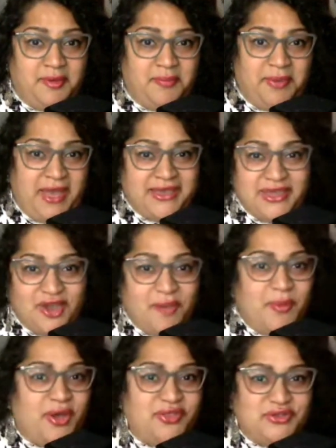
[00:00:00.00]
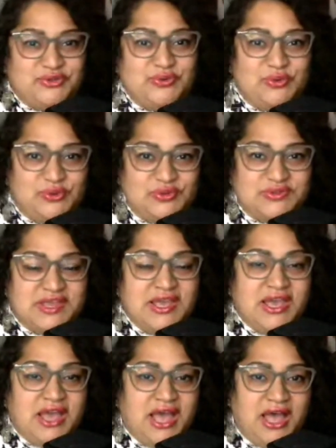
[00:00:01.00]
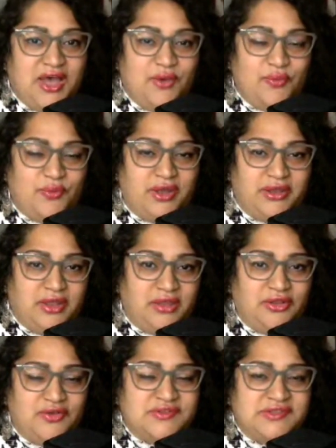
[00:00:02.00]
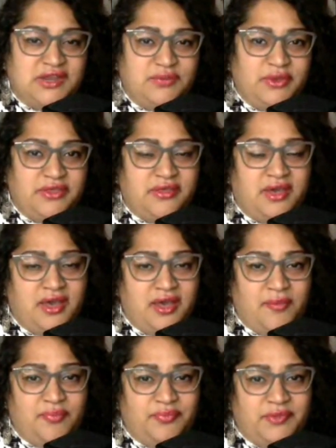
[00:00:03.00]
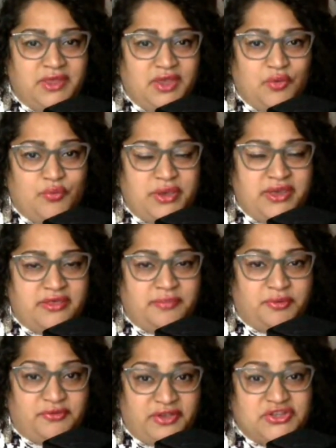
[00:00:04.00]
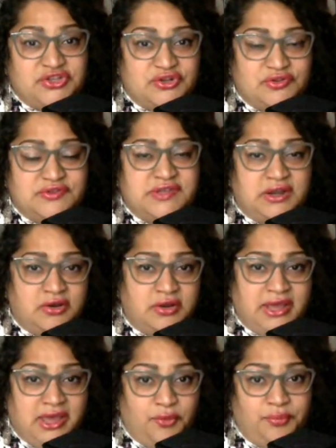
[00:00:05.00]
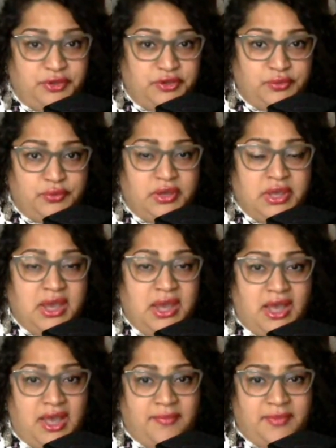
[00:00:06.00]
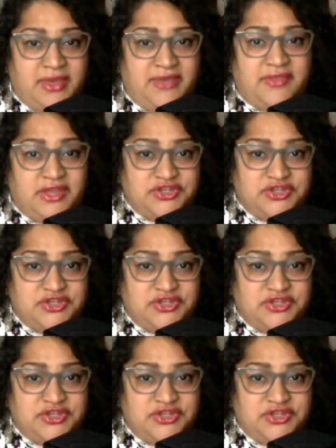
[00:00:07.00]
packing up on the tools alongside with professionals that are going to help you in that